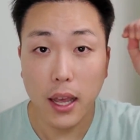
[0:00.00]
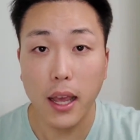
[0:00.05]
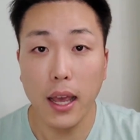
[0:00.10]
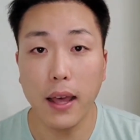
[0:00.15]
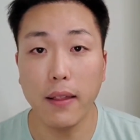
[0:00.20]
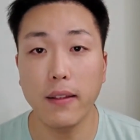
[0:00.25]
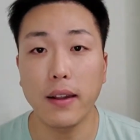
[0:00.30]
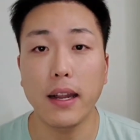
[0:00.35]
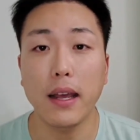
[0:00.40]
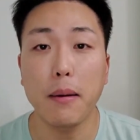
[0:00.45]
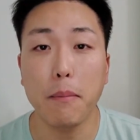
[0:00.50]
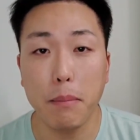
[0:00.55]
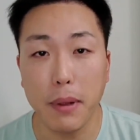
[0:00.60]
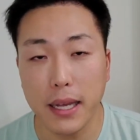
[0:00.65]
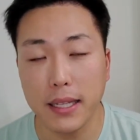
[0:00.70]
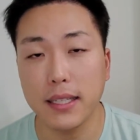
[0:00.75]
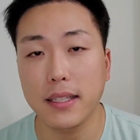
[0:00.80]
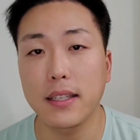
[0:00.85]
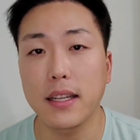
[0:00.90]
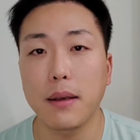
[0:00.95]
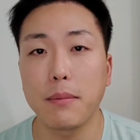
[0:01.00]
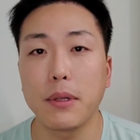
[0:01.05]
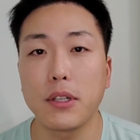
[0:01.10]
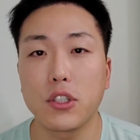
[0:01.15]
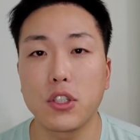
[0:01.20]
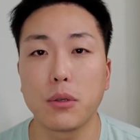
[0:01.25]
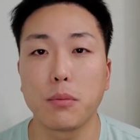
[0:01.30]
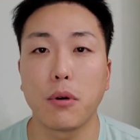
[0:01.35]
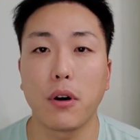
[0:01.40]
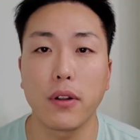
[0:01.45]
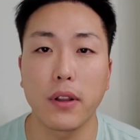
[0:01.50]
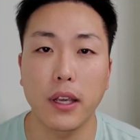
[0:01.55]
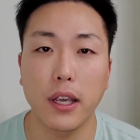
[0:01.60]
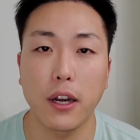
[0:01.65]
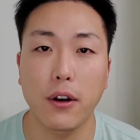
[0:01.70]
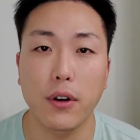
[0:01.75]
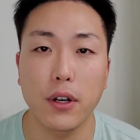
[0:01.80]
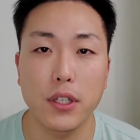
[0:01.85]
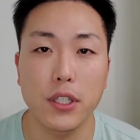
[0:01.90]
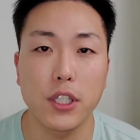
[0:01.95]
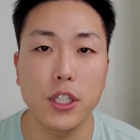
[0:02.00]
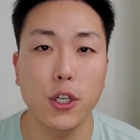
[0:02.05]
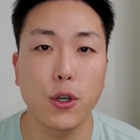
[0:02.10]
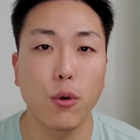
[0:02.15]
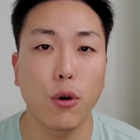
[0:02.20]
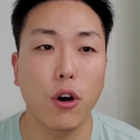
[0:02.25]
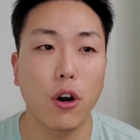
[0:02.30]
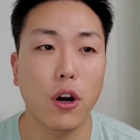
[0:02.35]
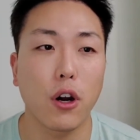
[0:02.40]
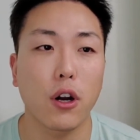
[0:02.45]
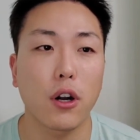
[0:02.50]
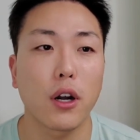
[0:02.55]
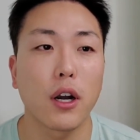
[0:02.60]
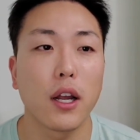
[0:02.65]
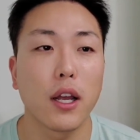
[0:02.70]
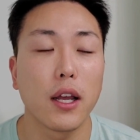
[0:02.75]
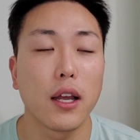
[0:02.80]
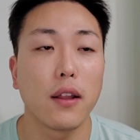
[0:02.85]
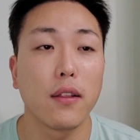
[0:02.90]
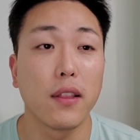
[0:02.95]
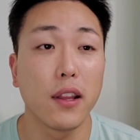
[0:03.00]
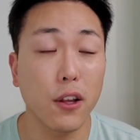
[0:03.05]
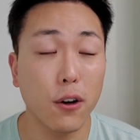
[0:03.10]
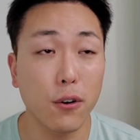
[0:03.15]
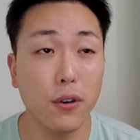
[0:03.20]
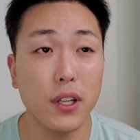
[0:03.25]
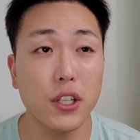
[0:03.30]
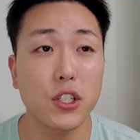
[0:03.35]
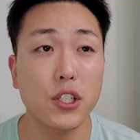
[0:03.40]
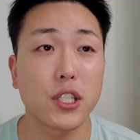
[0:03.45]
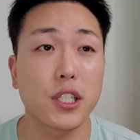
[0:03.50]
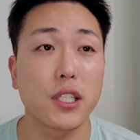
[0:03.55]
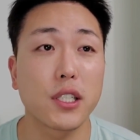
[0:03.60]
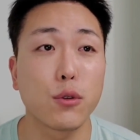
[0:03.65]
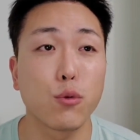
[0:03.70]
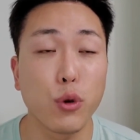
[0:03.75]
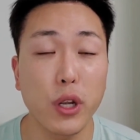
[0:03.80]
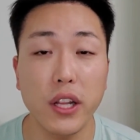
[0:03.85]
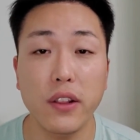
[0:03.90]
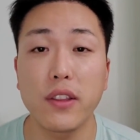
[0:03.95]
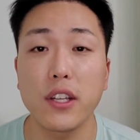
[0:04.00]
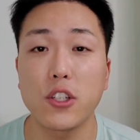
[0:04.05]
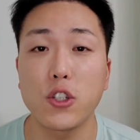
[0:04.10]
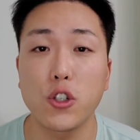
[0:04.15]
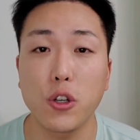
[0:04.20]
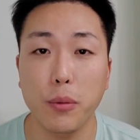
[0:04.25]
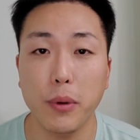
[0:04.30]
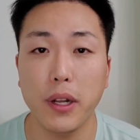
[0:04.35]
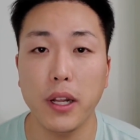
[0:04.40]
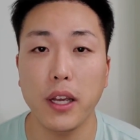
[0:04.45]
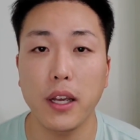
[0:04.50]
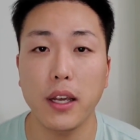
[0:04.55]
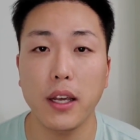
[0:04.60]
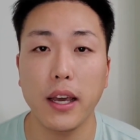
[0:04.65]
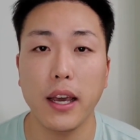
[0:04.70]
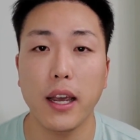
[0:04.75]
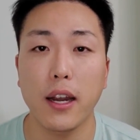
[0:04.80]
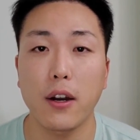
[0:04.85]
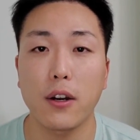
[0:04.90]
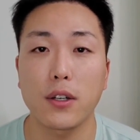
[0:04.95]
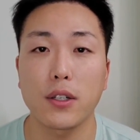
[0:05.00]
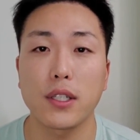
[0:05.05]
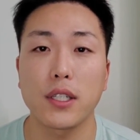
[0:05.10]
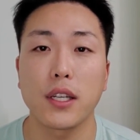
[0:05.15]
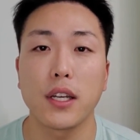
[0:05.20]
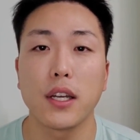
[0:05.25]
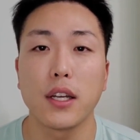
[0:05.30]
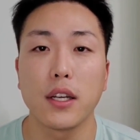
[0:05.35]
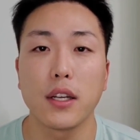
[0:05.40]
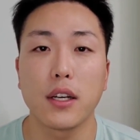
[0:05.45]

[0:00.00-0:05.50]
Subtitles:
and then implanting them into balding areas. You are literally just redistributing hairs.